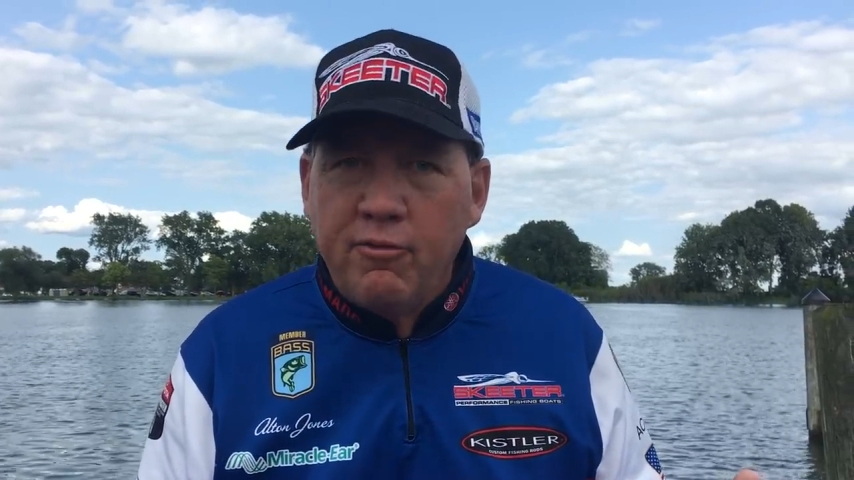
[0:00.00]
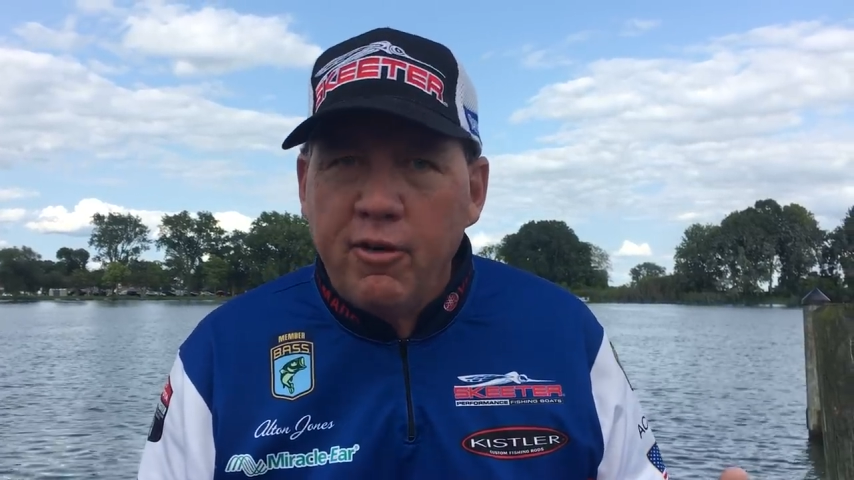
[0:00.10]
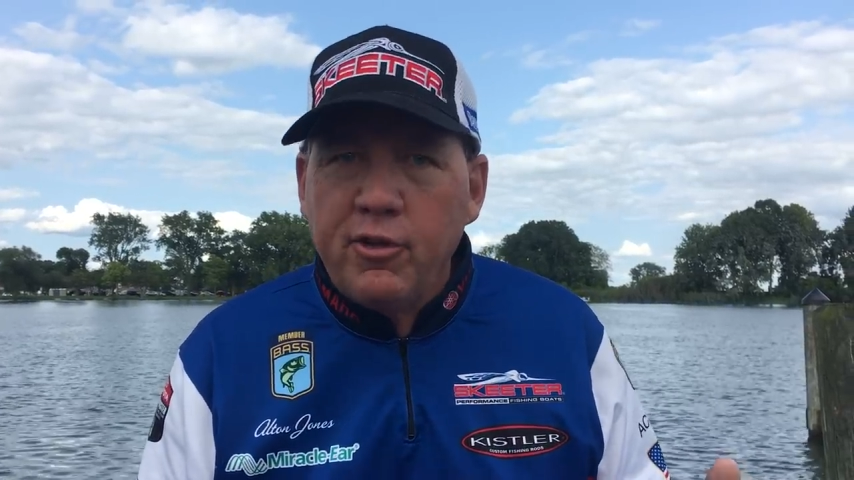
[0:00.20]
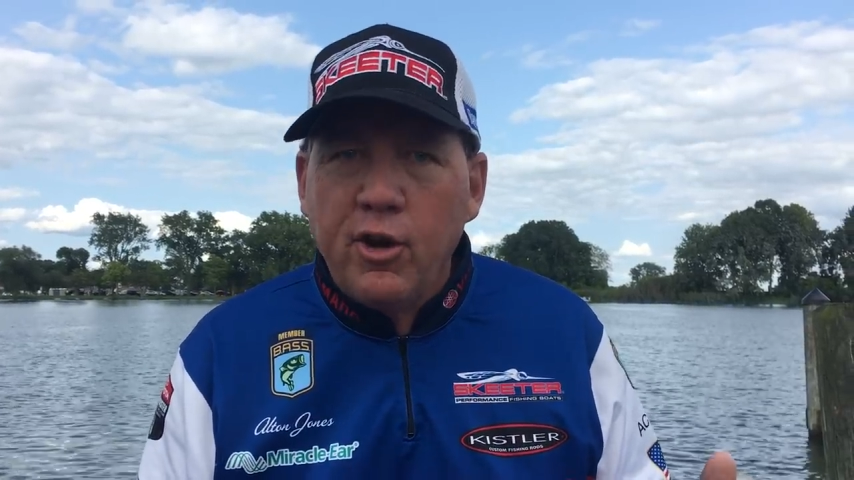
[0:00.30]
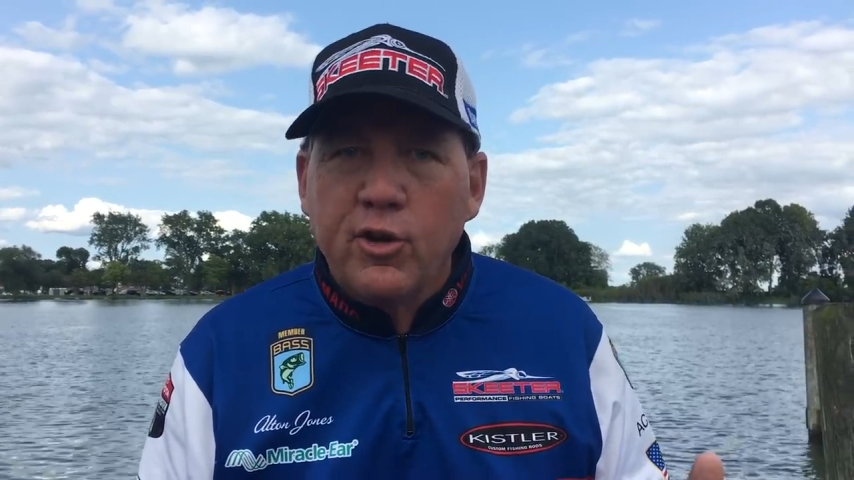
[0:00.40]

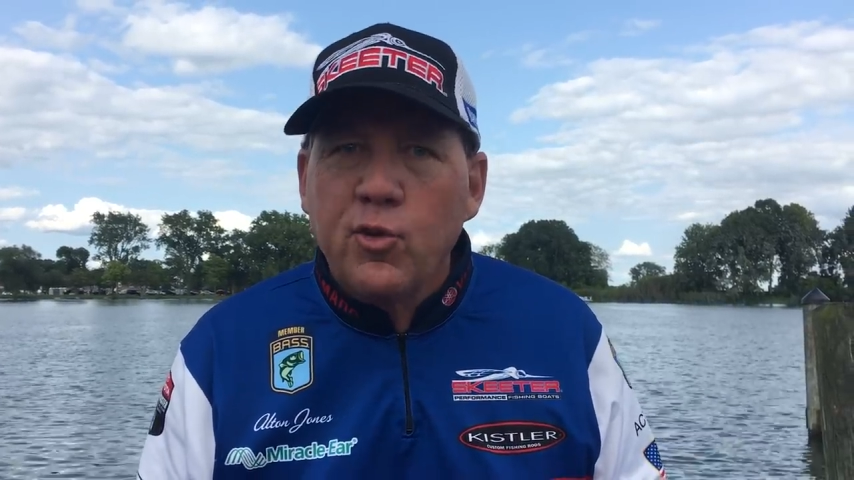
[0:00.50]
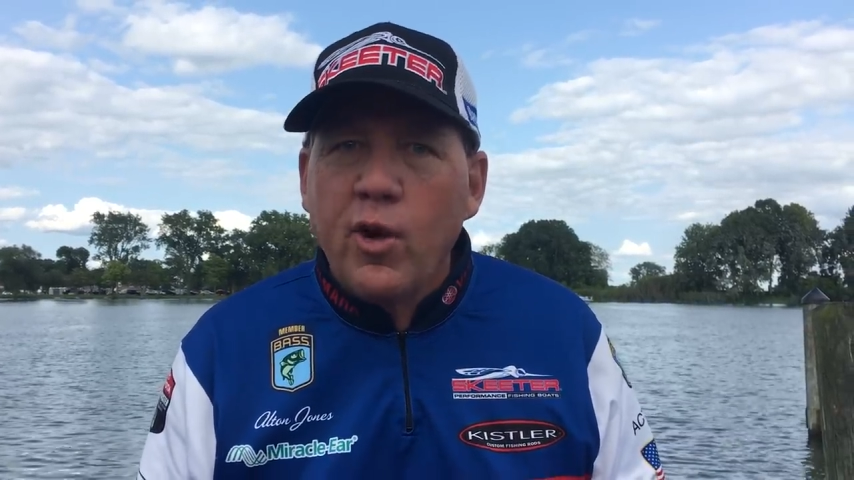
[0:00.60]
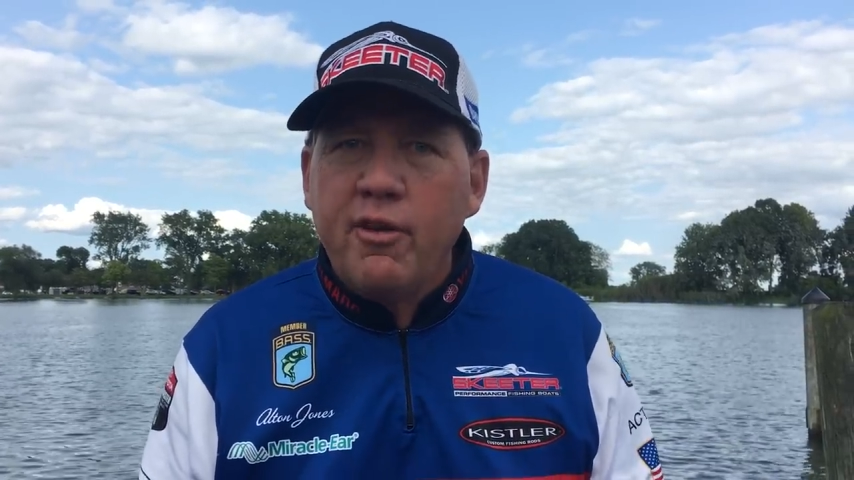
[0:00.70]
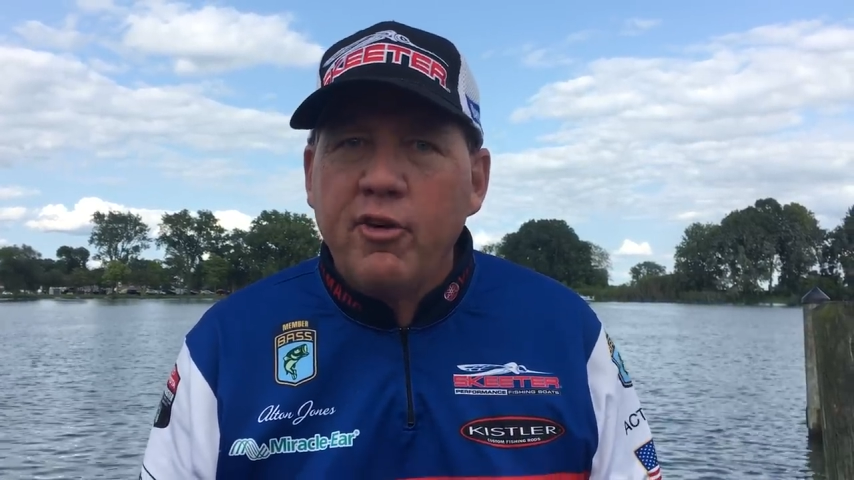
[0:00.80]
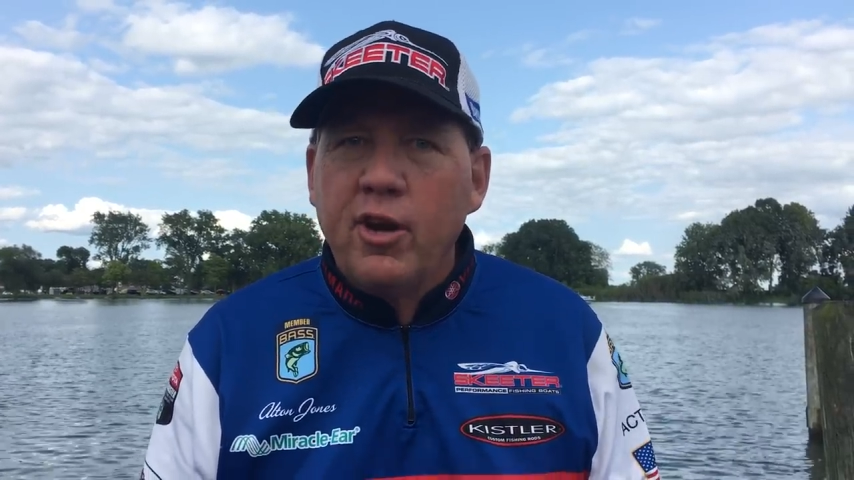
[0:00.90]
15 or
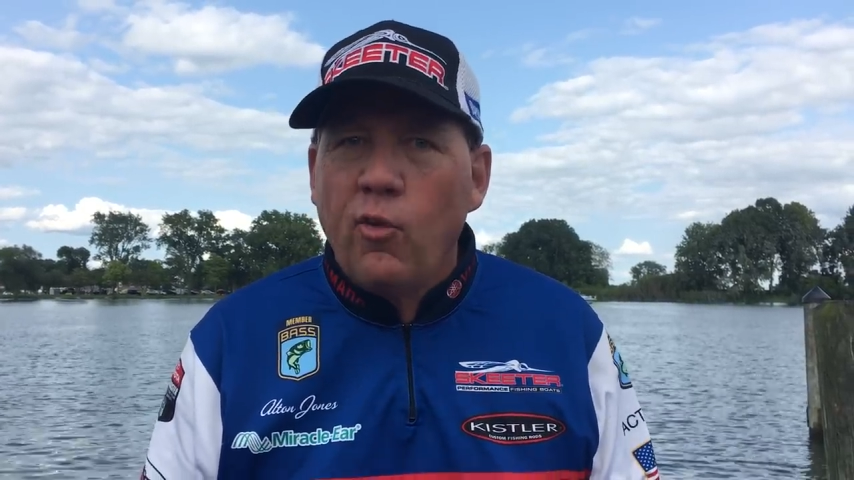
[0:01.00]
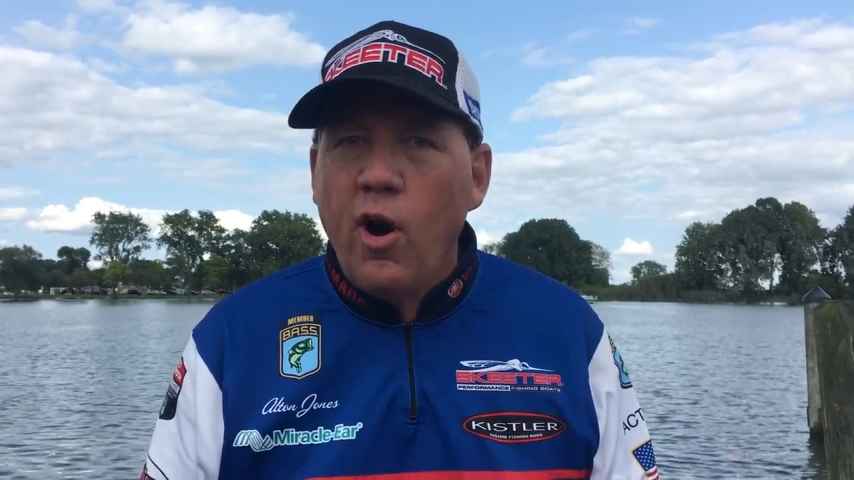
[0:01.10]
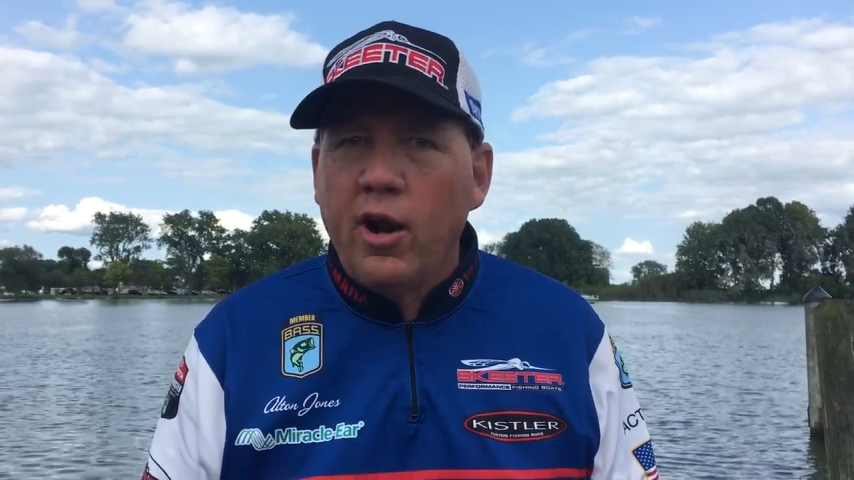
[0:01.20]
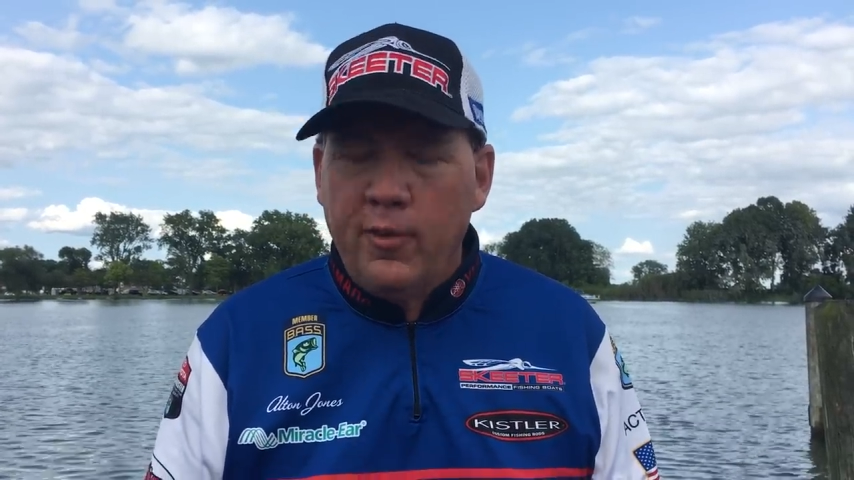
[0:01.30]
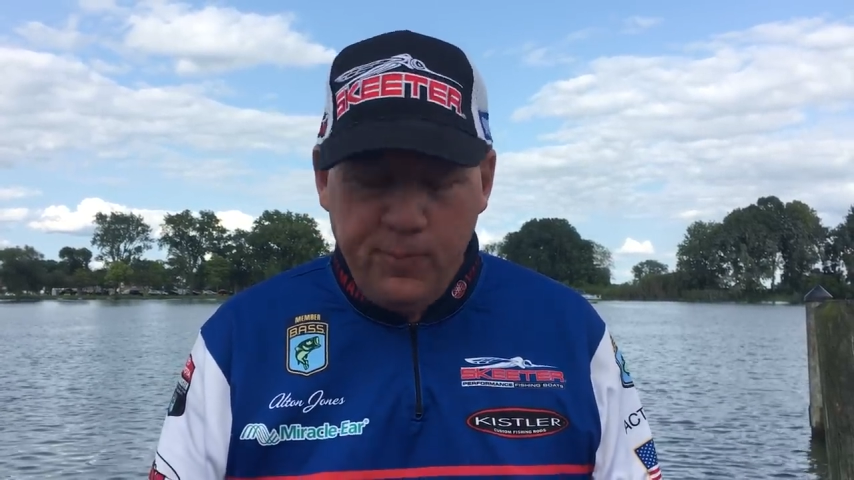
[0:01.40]
20 feet of
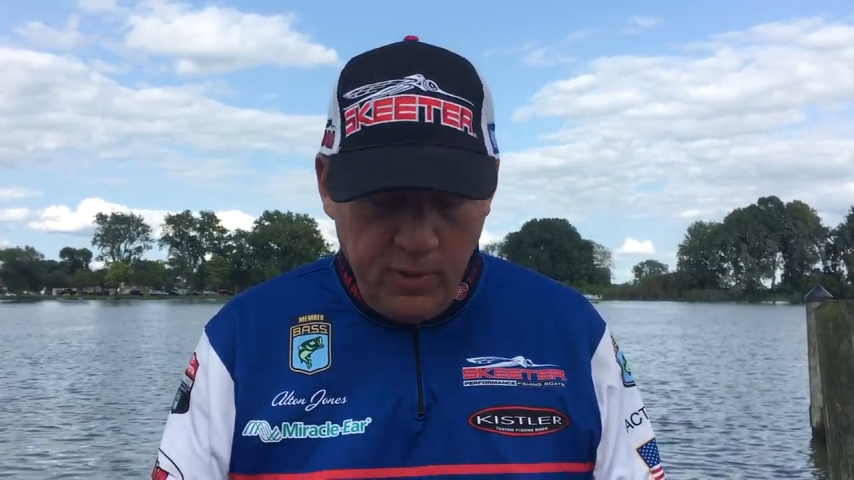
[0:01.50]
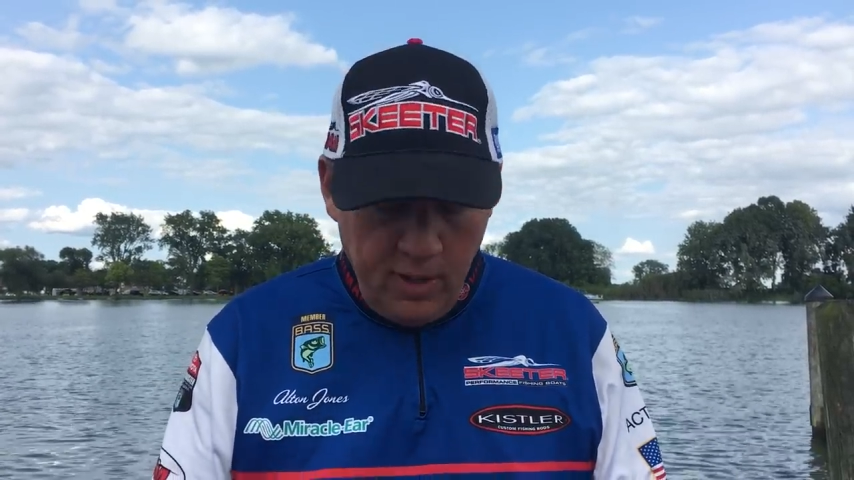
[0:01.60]
water.